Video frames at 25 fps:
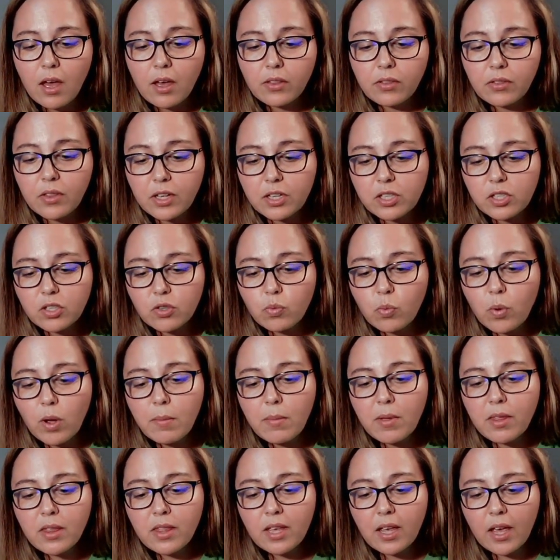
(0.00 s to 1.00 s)
They swim
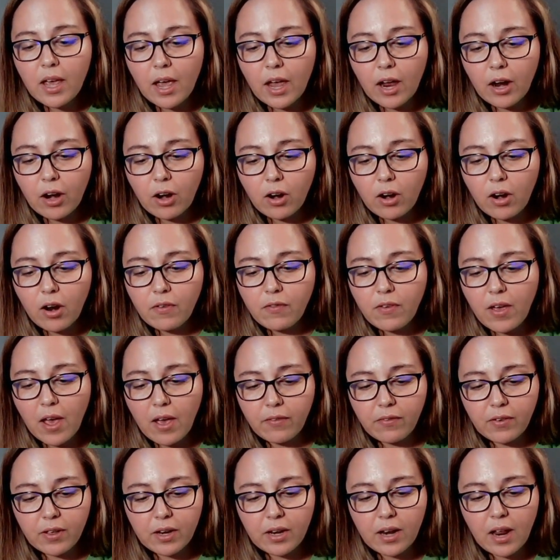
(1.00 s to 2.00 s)
in the air of
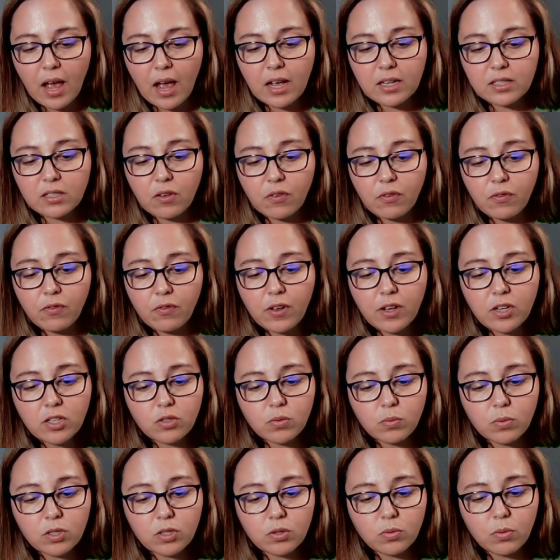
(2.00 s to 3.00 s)
heaven as a fish
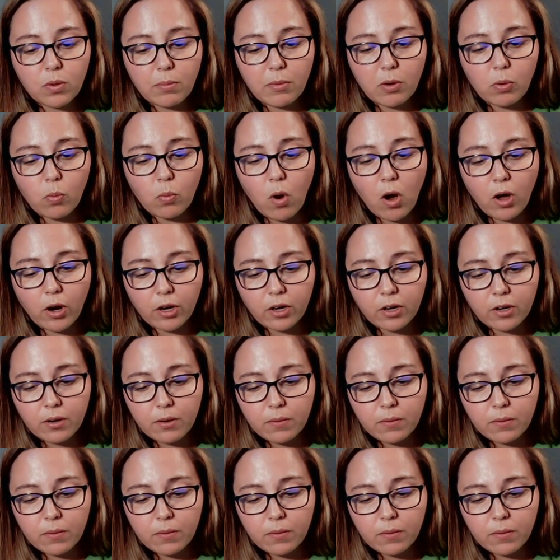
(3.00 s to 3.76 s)
would swim in water.